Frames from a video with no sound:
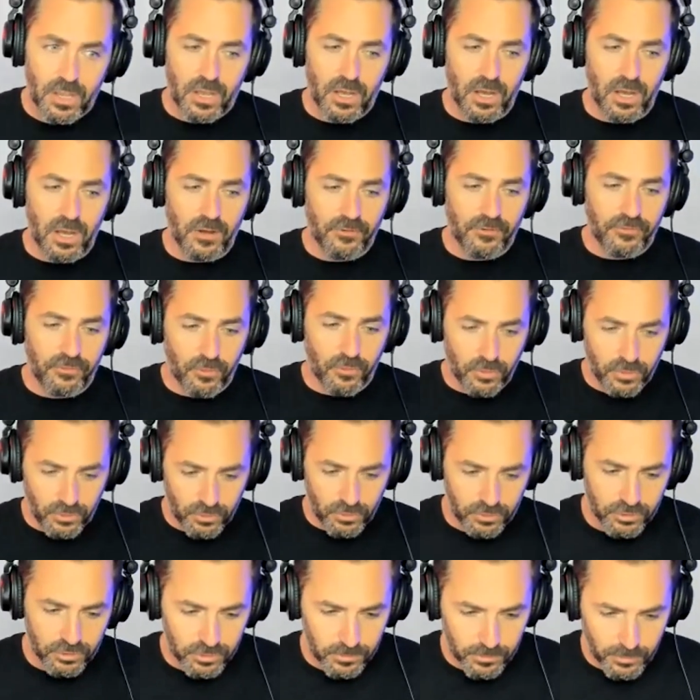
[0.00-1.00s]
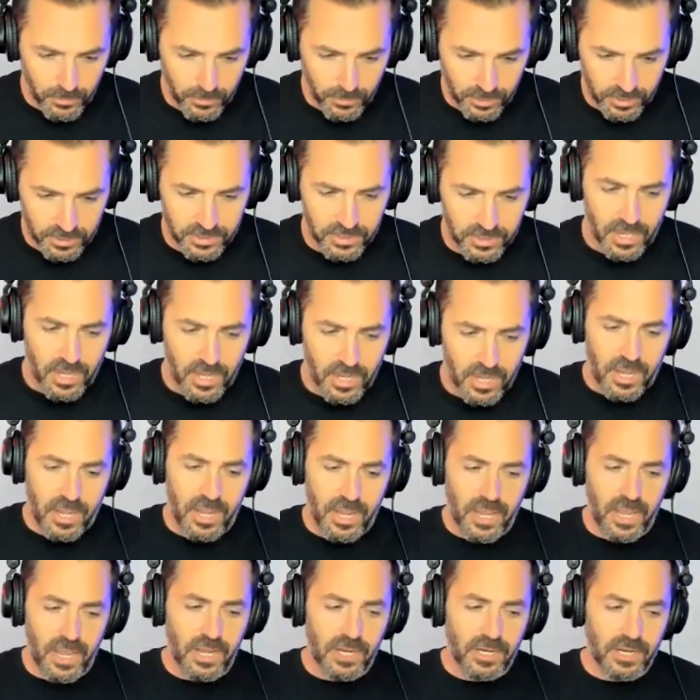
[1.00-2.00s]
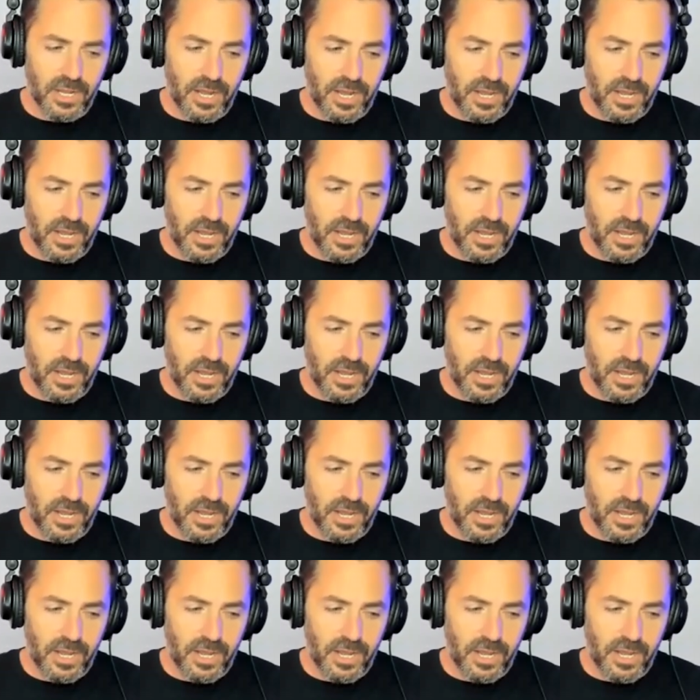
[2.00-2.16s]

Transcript: uh, for your support and